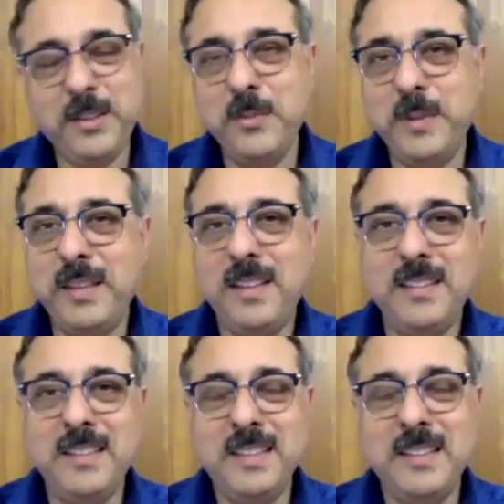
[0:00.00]
Vinay.
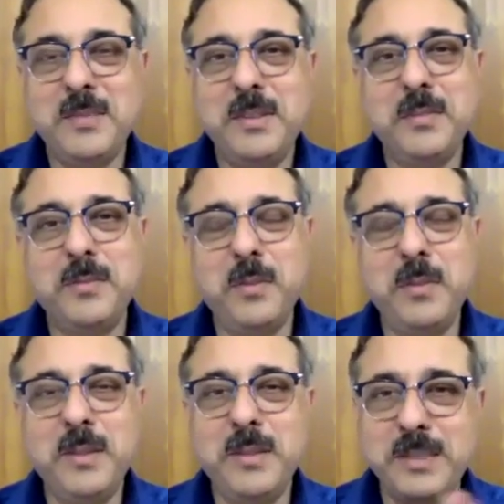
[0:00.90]
I think that's wonderful,
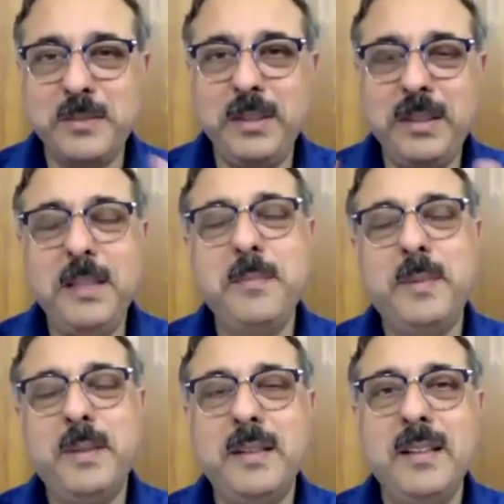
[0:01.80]
because we keep
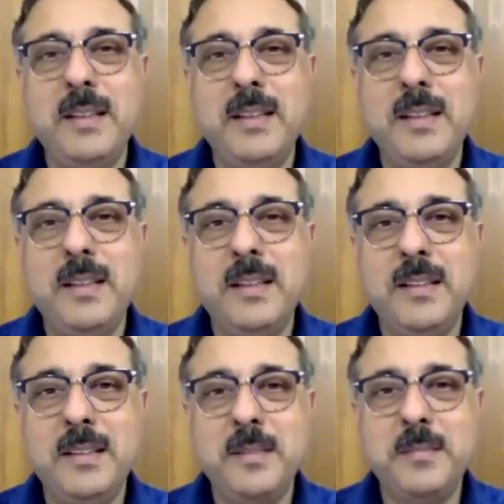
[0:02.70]

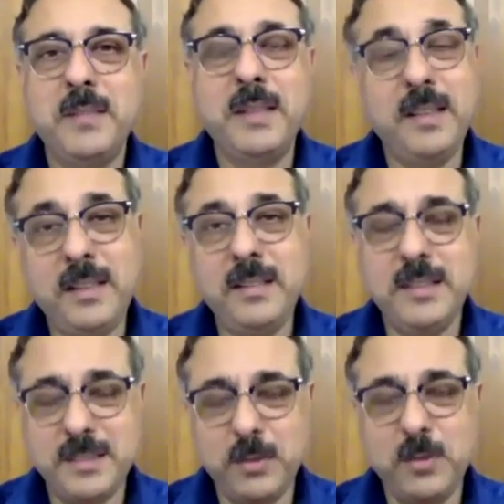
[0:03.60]
hearing
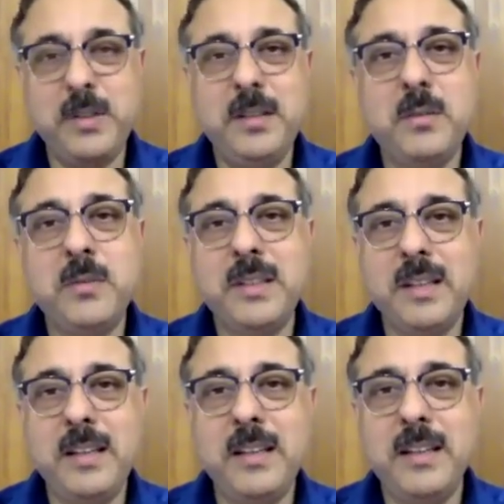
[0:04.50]
this over and over
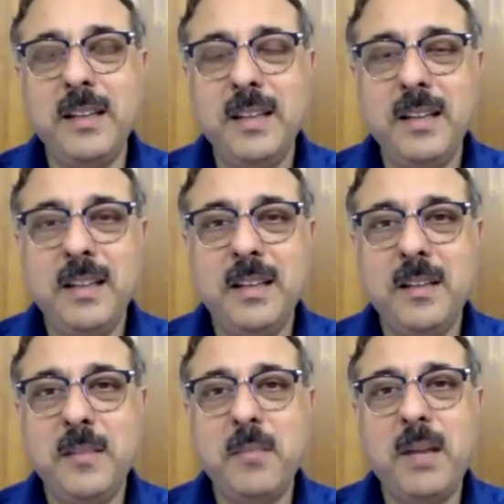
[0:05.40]
again.
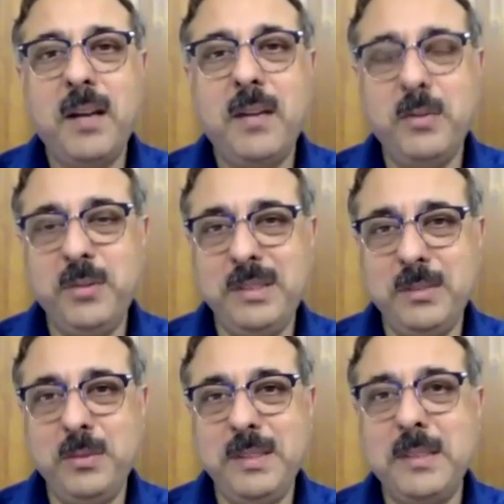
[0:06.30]
How do the
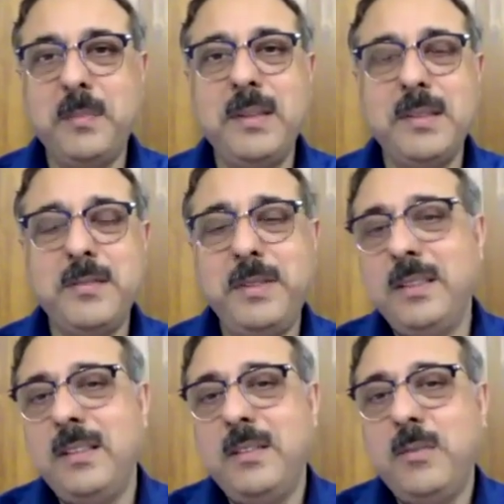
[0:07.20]
two disciplines fit
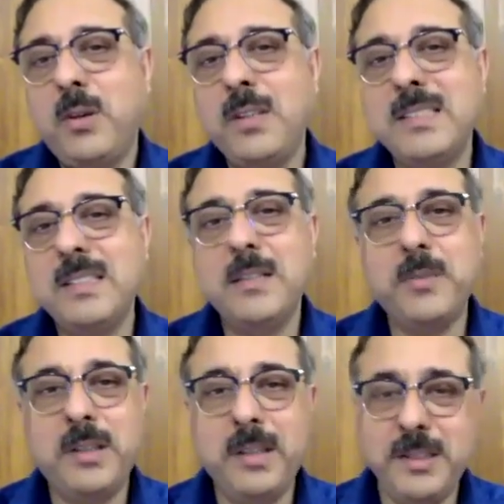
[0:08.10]
in, and what is there
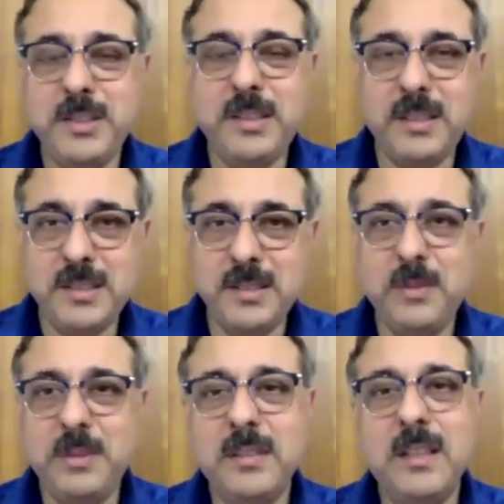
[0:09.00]
for an engineering
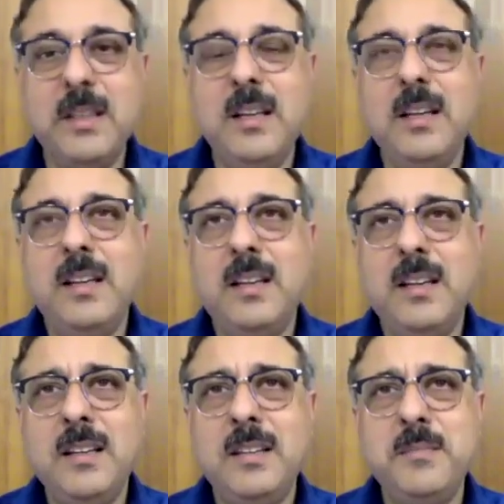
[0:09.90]
student?
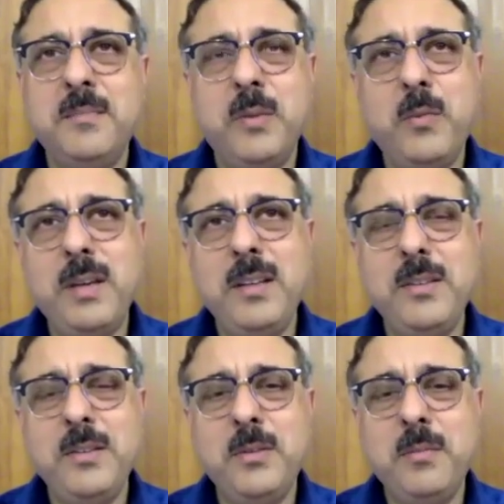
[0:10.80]

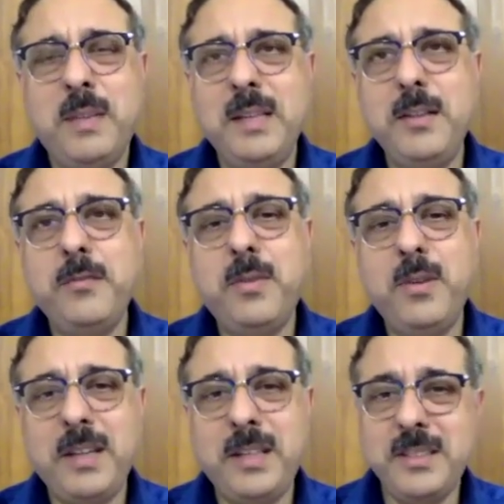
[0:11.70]
Well, by
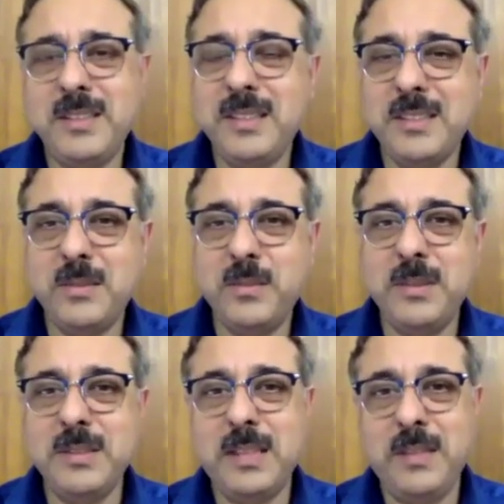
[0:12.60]
default, engineering
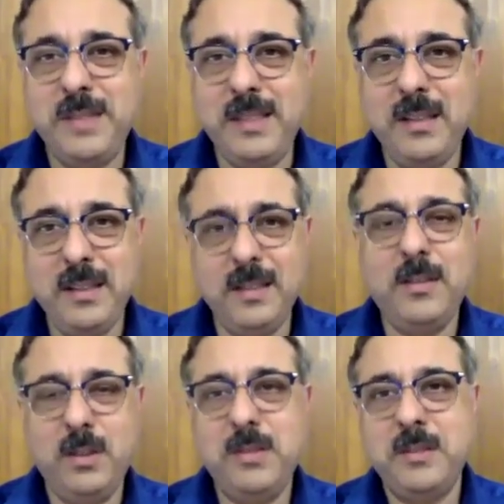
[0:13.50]
students have very little
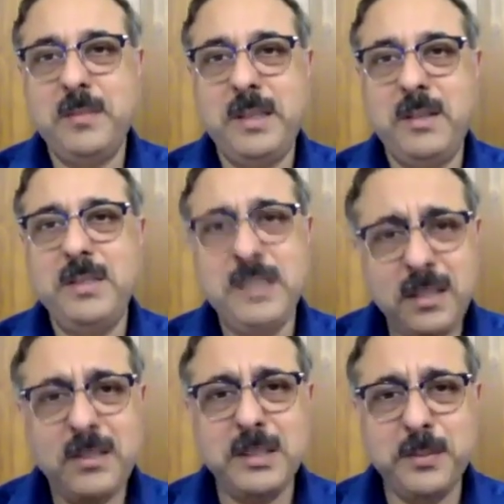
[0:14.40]
knowledge of biology.
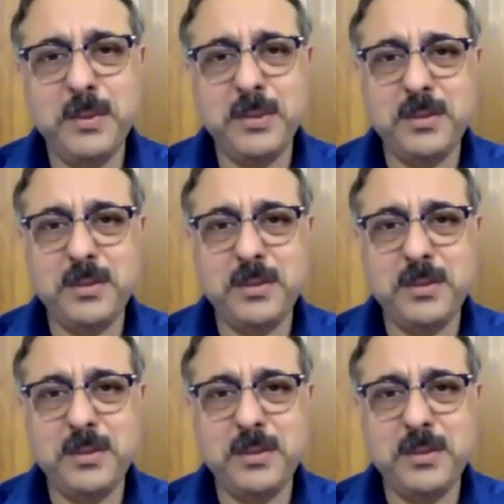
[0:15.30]
They're not supposed to